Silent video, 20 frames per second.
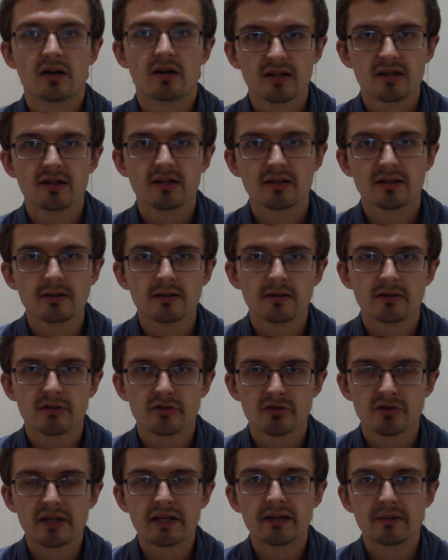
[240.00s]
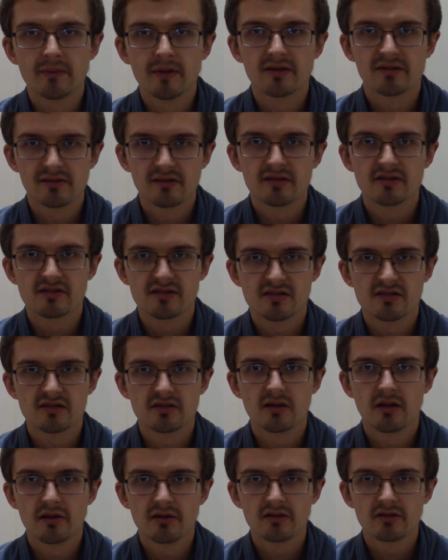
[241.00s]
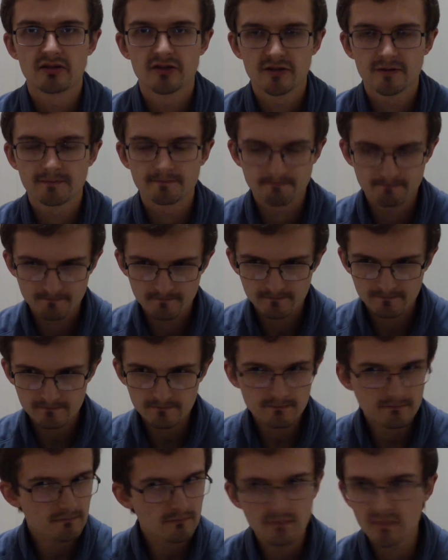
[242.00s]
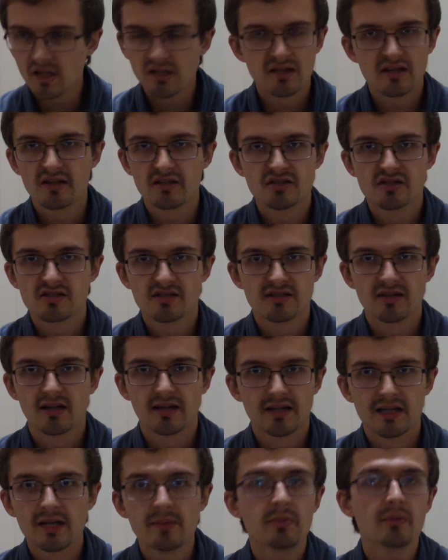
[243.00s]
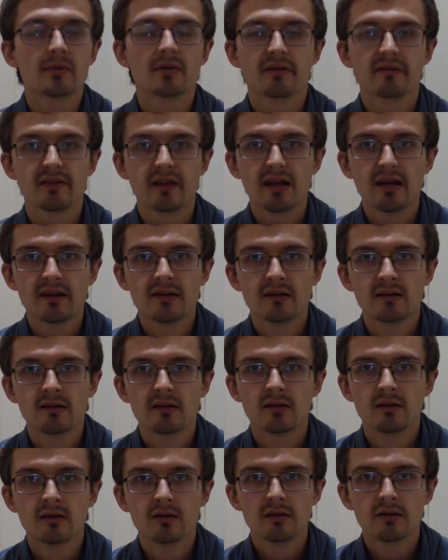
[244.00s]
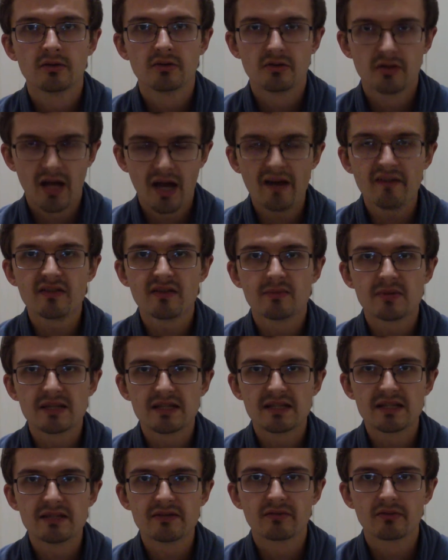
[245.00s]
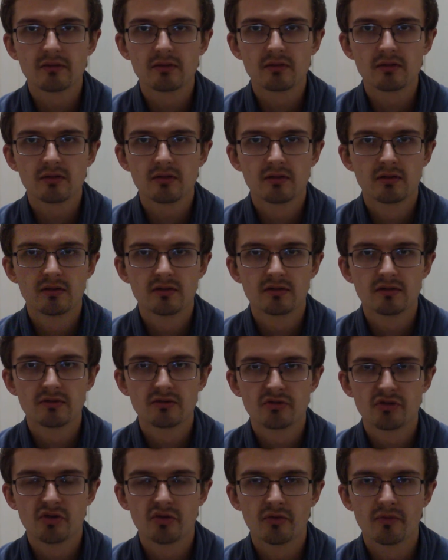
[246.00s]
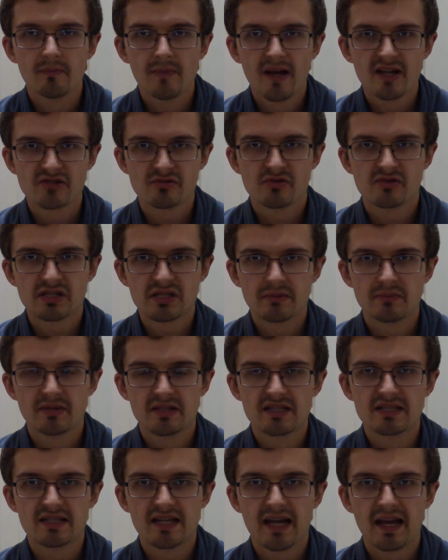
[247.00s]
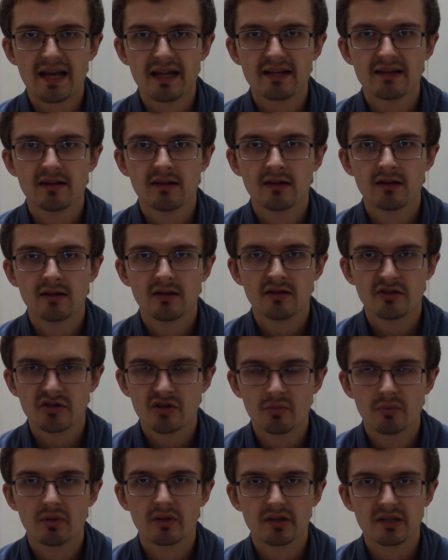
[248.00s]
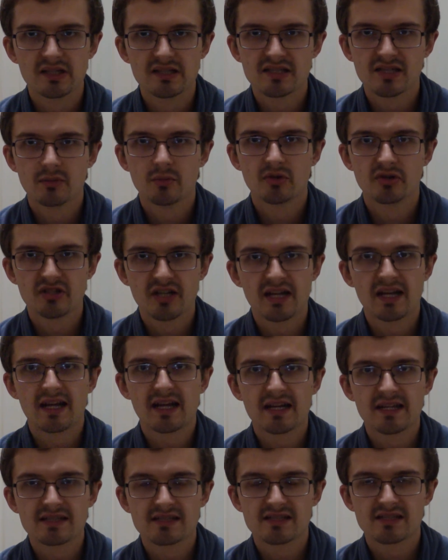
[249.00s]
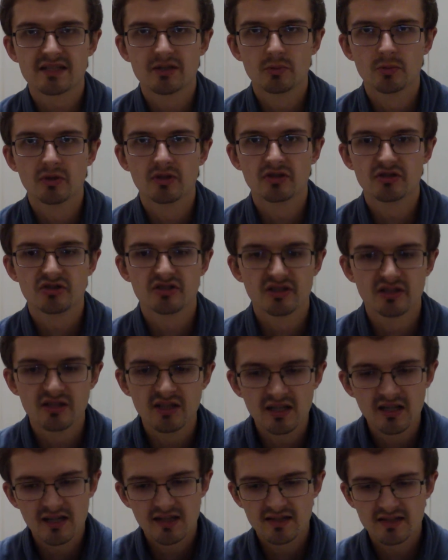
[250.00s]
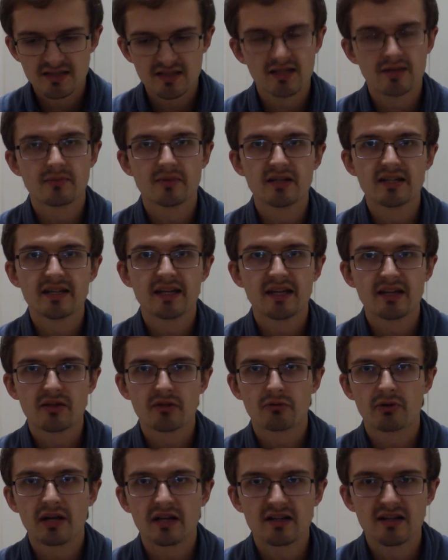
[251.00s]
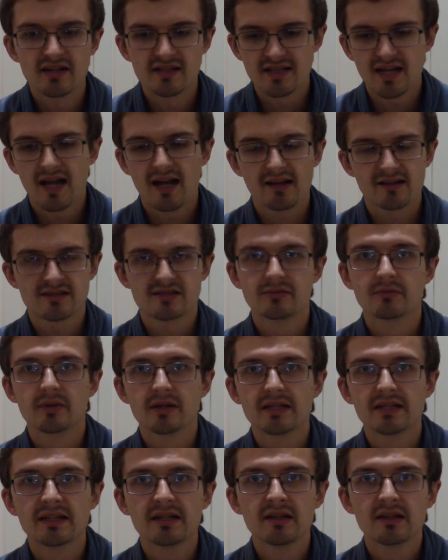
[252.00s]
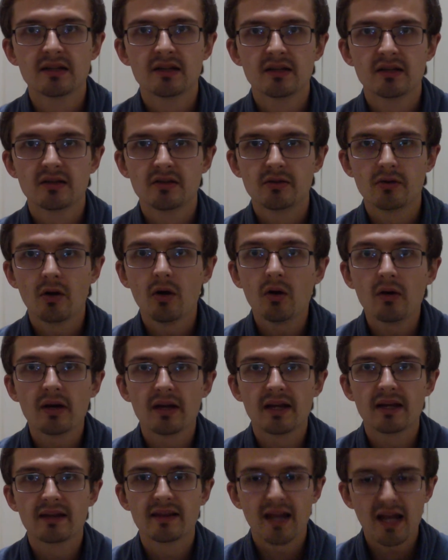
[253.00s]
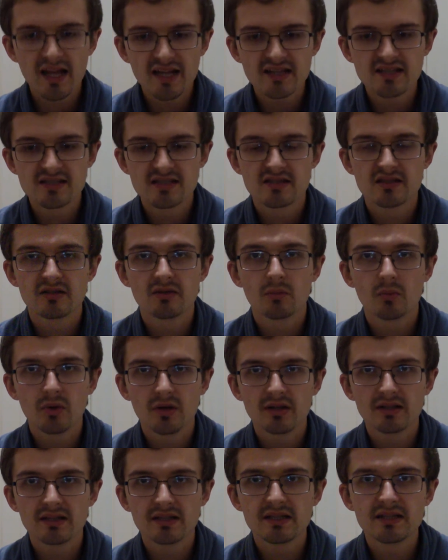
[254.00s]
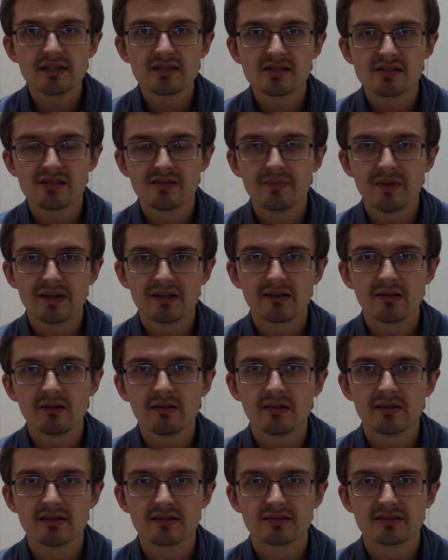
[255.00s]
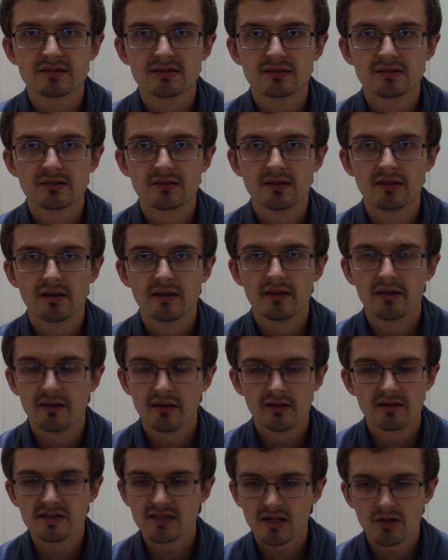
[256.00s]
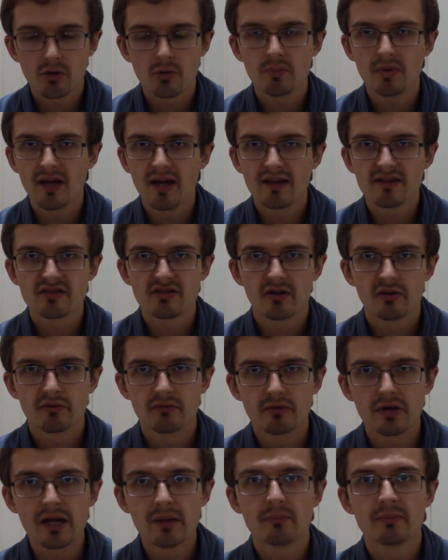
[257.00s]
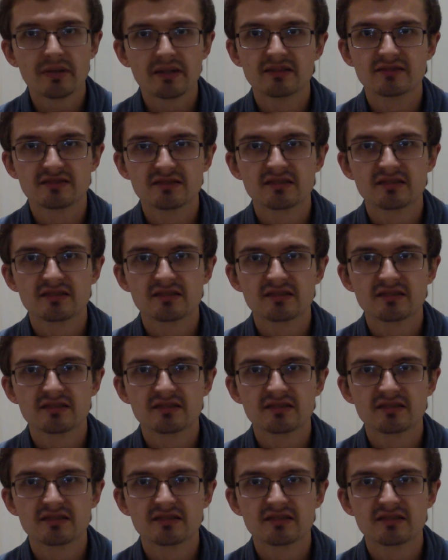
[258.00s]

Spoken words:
going to create mental illnesses in others. They're just not capable of that. You have to be evil to mess with somebody's head, to bully someone, to hate someone, to intimidate, threaten, attack somebody, and that's what leads to mental illness. Psychopaths are rampant